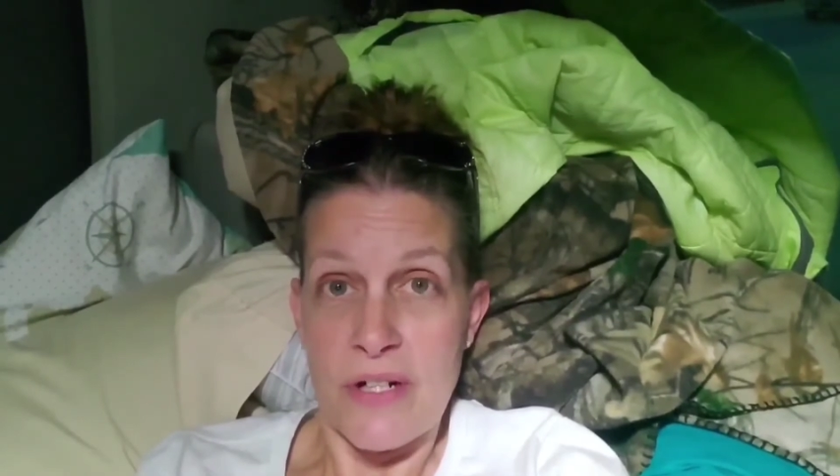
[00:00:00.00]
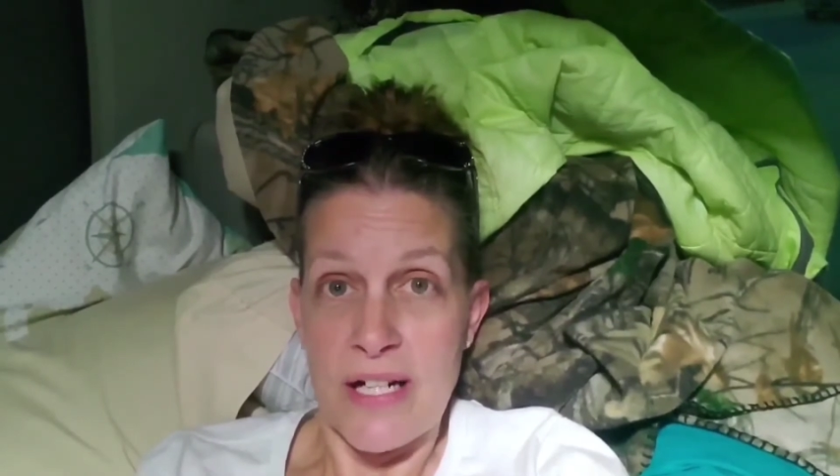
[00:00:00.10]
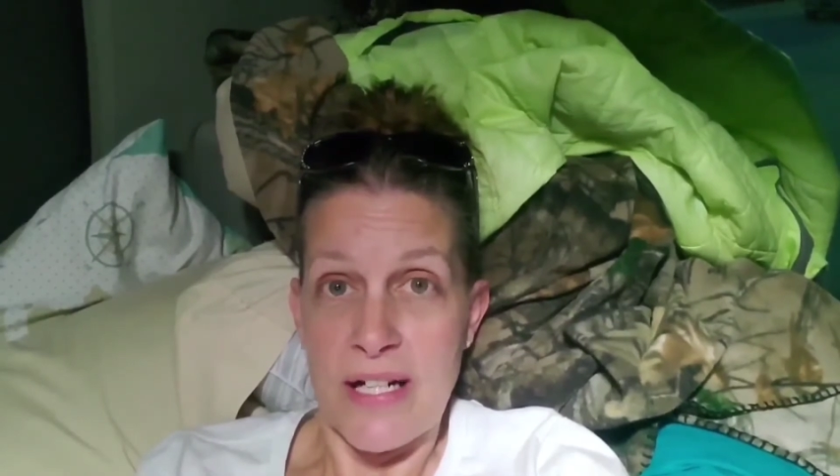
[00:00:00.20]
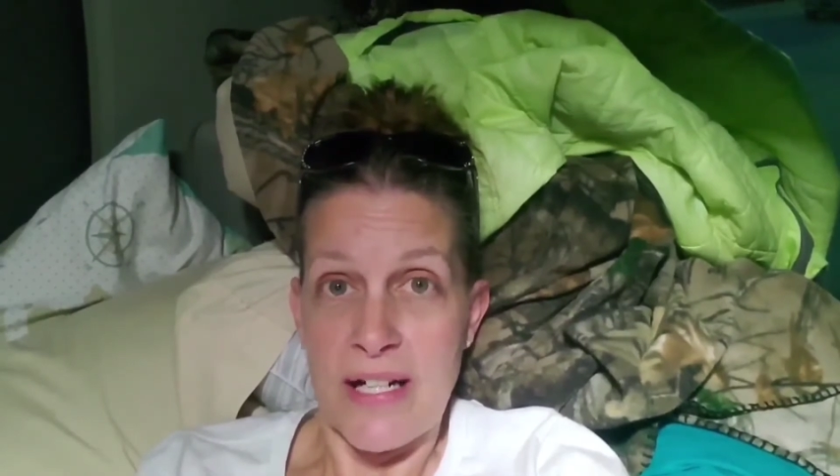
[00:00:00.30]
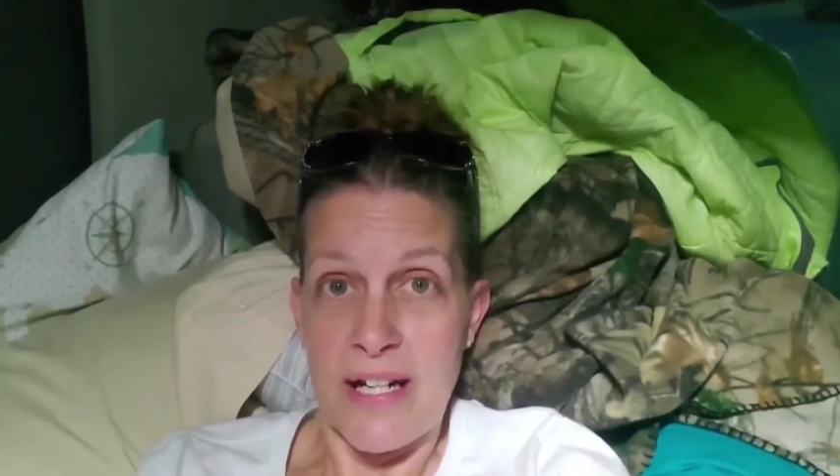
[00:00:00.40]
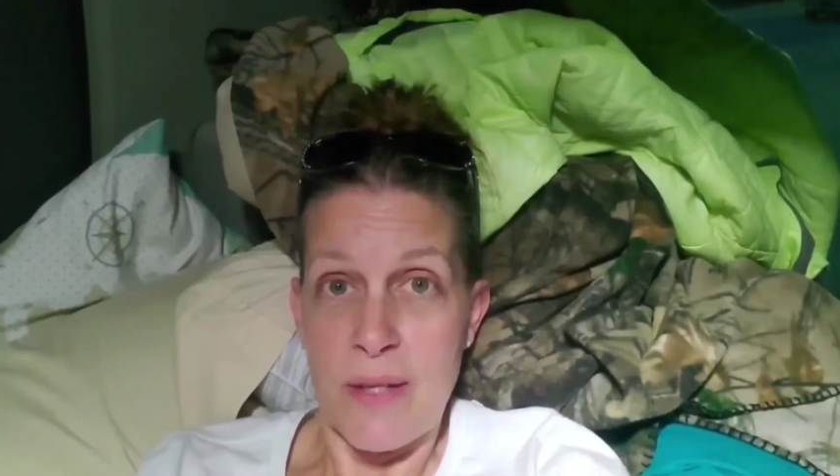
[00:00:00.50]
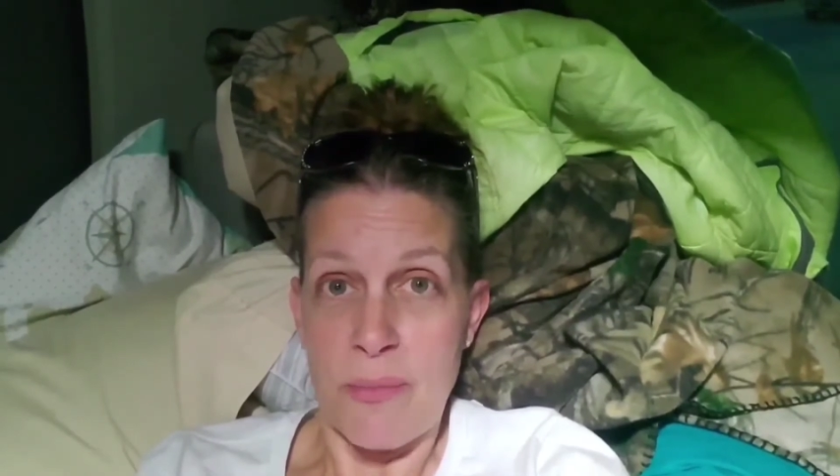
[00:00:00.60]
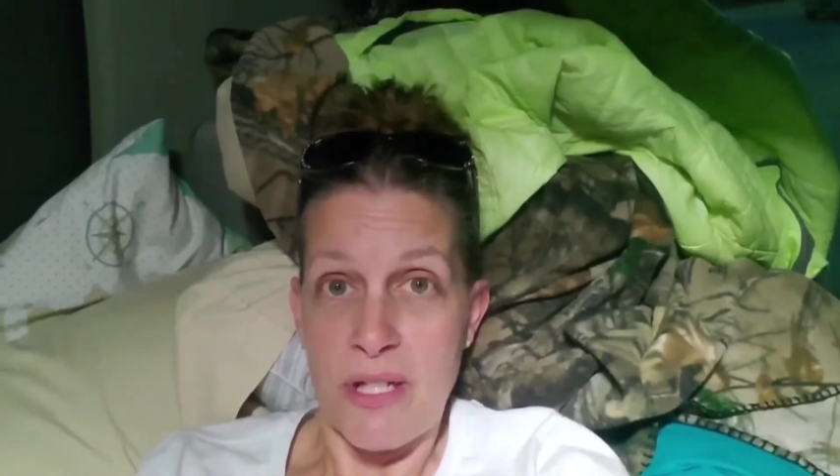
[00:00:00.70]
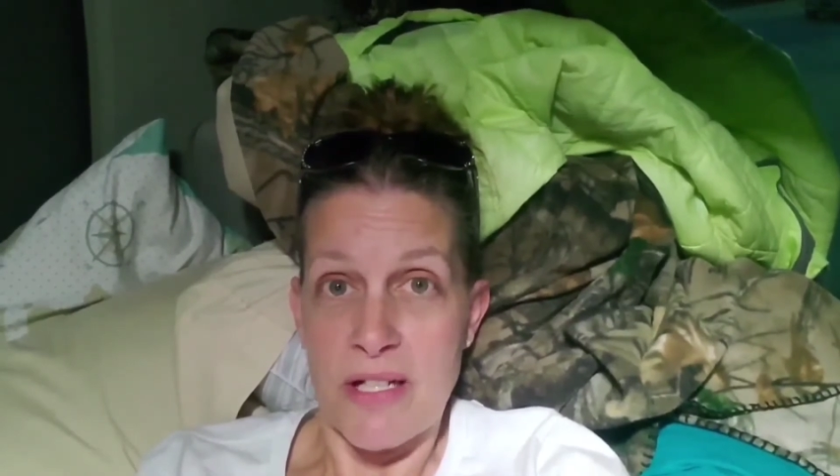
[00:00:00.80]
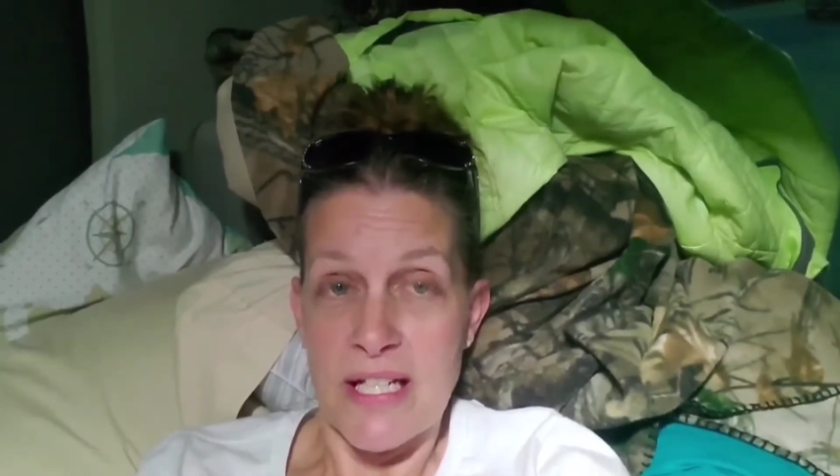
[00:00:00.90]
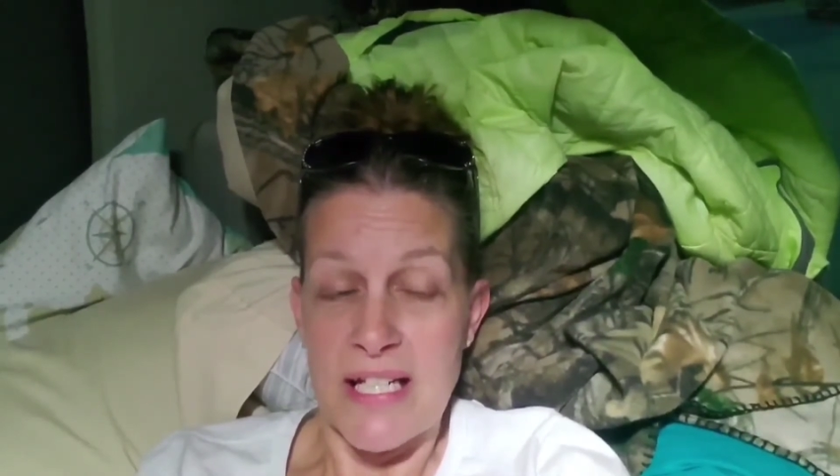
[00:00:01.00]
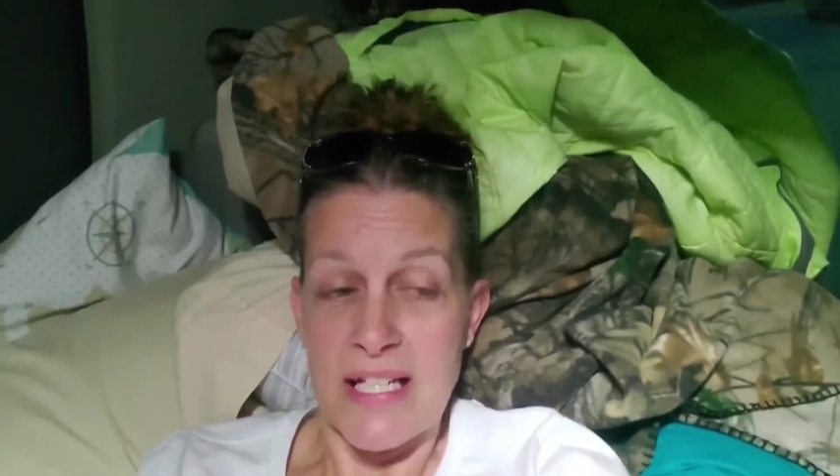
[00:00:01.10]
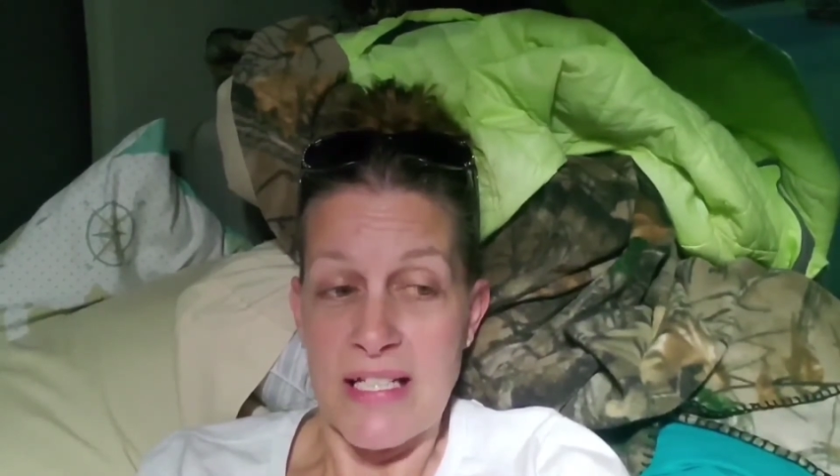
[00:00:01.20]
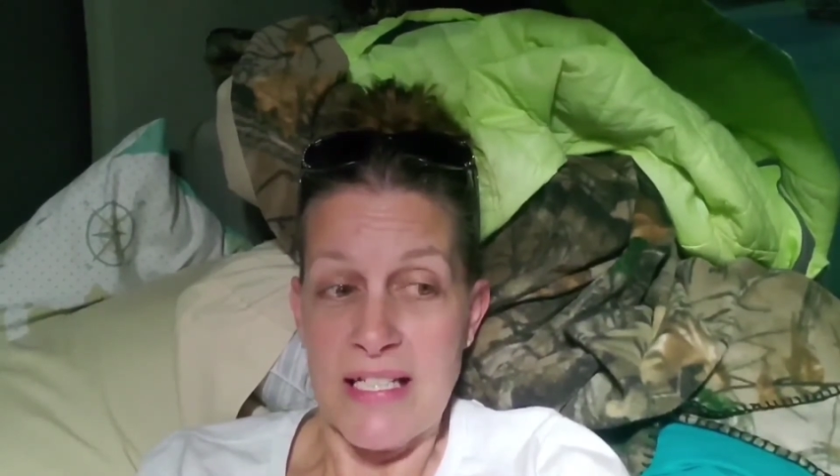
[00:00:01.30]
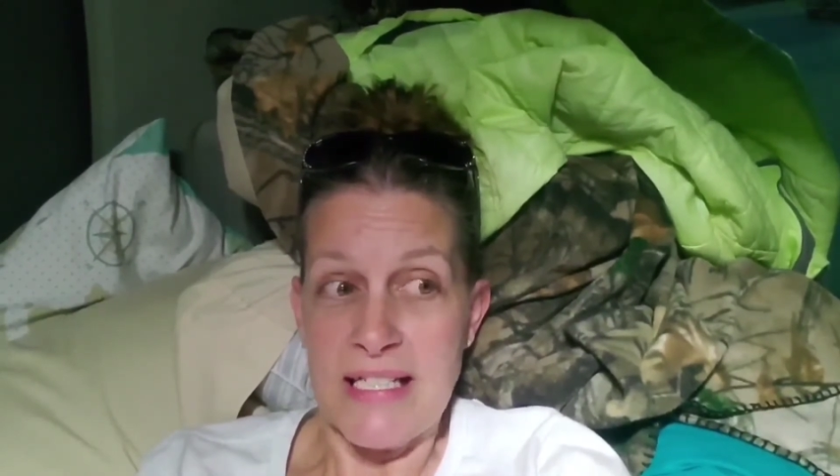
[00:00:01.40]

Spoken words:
and get it plugged in.